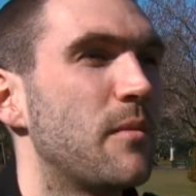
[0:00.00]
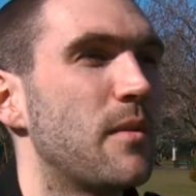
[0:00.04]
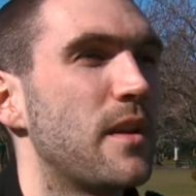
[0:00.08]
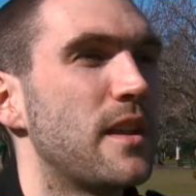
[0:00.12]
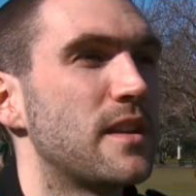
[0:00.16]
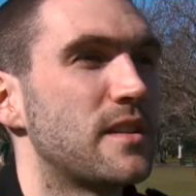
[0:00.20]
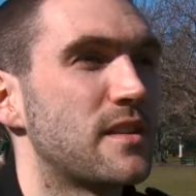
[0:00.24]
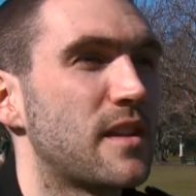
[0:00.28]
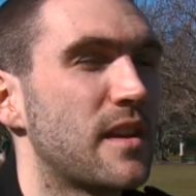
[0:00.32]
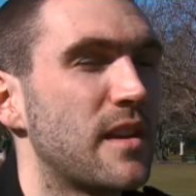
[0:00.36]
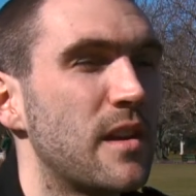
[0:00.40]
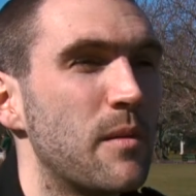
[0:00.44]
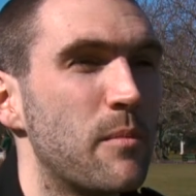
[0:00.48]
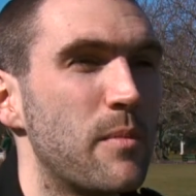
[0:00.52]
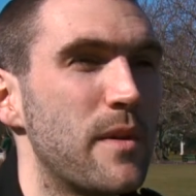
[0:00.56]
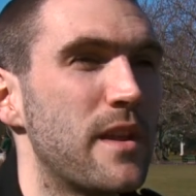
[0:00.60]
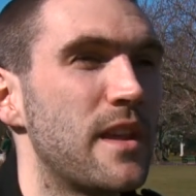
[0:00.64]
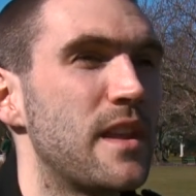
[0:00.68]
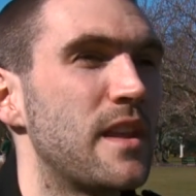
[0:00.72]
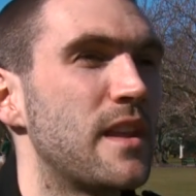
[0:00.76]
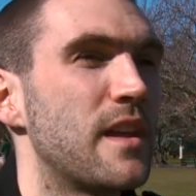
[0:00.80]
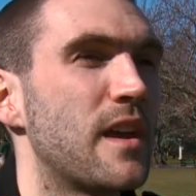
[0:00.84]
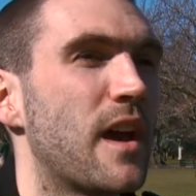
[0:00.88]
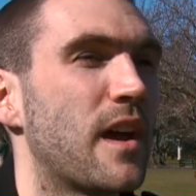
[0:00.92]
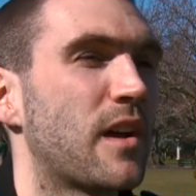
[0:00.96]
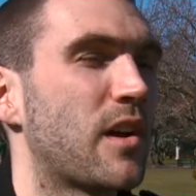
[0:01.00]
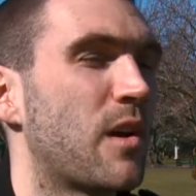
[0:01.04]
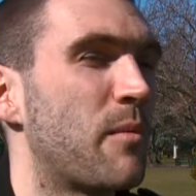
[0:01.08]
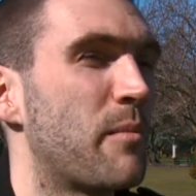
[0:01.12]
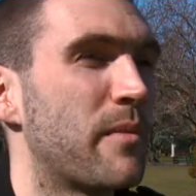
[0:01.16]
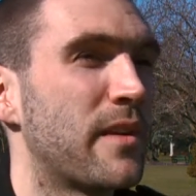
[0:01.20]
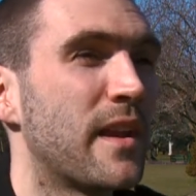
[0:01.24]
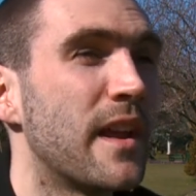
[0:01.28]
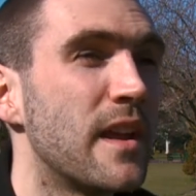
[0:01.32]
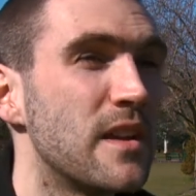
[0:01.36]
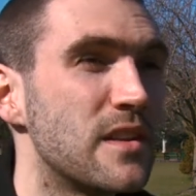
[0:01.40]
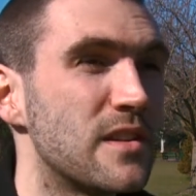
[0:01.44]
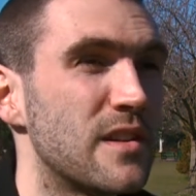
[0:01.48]
It's going to be a
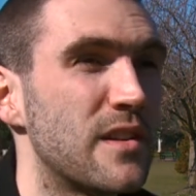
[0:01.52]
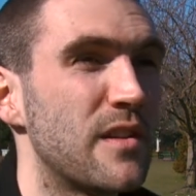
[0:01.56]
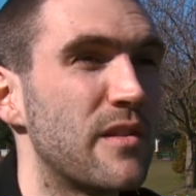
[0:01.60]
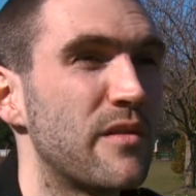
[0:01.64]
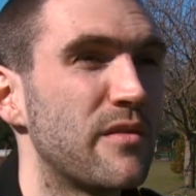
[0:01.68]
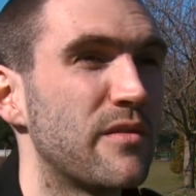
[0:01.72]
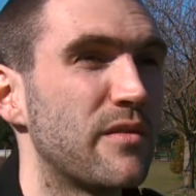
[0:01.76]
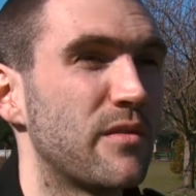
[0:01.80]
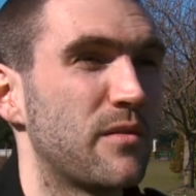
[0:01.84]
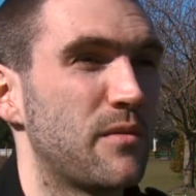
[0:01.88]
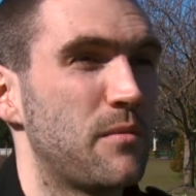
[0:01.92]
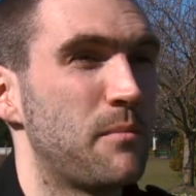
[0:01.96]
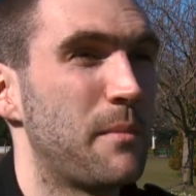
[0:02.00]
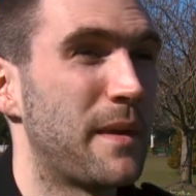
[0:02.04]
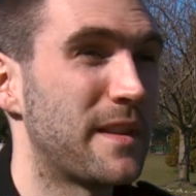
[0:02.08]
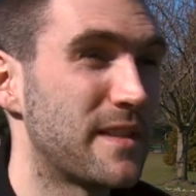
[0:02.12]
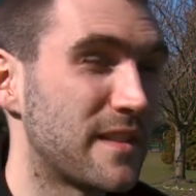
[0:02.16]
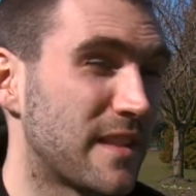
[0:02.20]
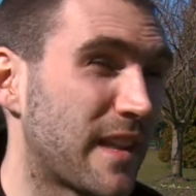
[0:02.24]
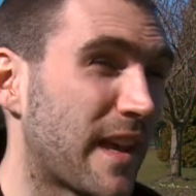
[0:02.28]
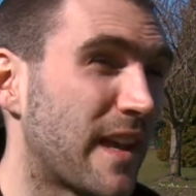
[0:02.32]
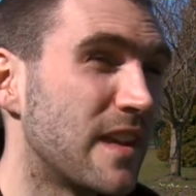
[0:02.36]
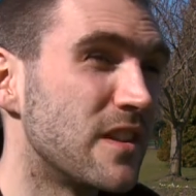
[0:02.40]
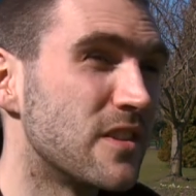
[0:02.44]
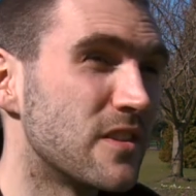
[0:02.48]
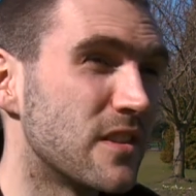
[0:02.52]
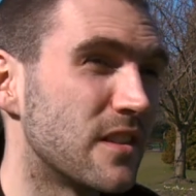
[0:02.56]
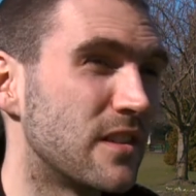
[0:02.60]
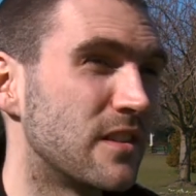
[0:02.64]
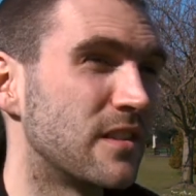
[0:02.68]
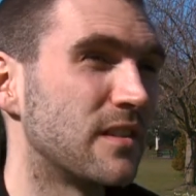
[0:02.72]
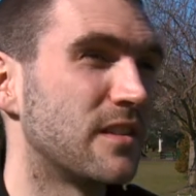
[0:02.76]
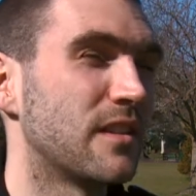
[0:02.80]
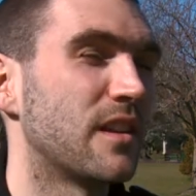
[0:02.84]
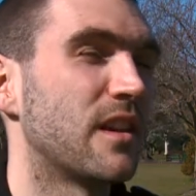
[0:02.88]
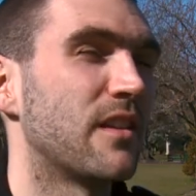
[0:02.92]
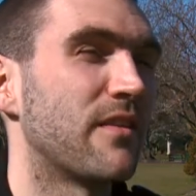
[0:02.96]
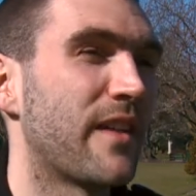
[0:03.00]
combination of
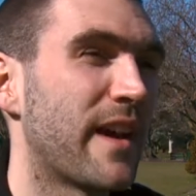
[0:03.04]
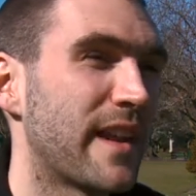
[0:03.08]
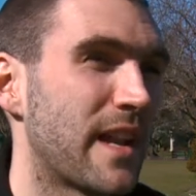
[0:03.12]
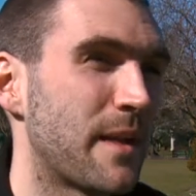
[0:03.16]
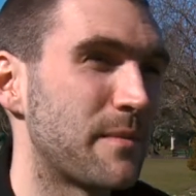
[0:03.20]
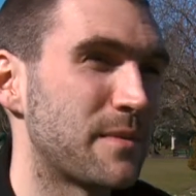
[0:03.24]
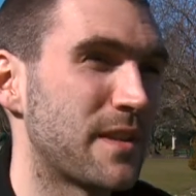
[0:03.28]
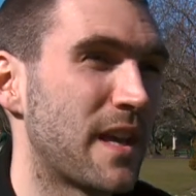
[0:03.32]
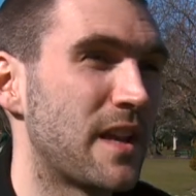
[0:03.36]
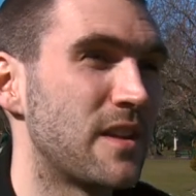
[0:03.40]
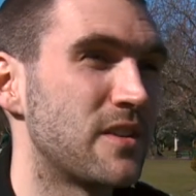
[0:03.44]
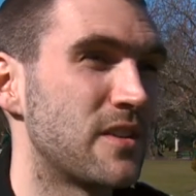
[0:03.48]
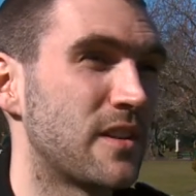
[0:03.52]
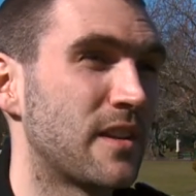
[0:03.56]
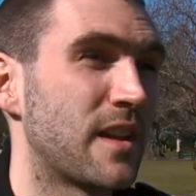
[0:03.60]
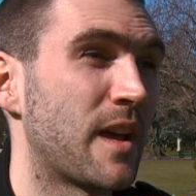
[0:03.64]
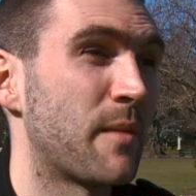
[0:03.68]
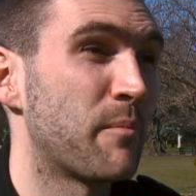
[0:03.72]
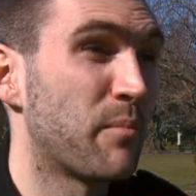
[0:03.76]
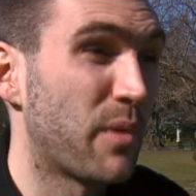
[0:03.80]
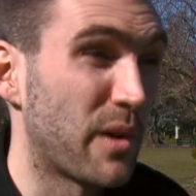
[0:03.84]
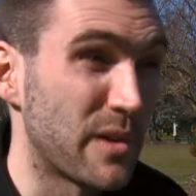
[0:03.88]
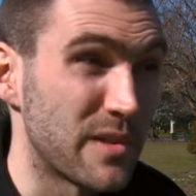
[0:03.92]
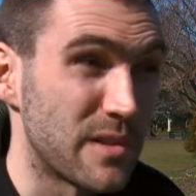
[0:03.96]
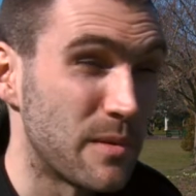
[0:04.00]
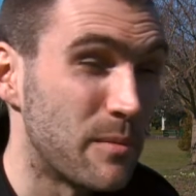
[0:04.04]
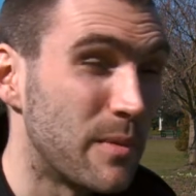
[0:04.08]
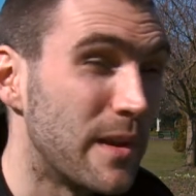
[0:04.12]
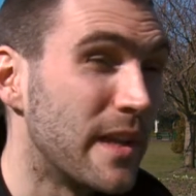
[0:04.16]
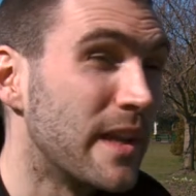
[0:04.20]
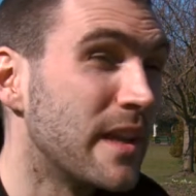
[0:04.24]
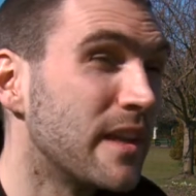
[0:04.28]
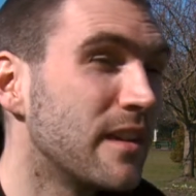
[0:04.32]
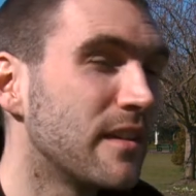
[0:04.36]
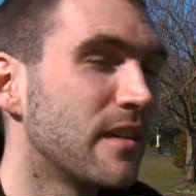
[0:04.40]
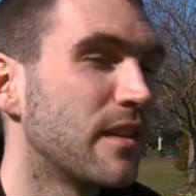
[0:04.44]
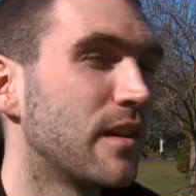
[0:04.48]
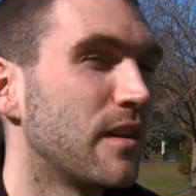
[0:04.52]
mitigation, of adaptation, and
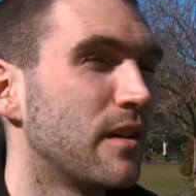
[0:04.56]
possibly,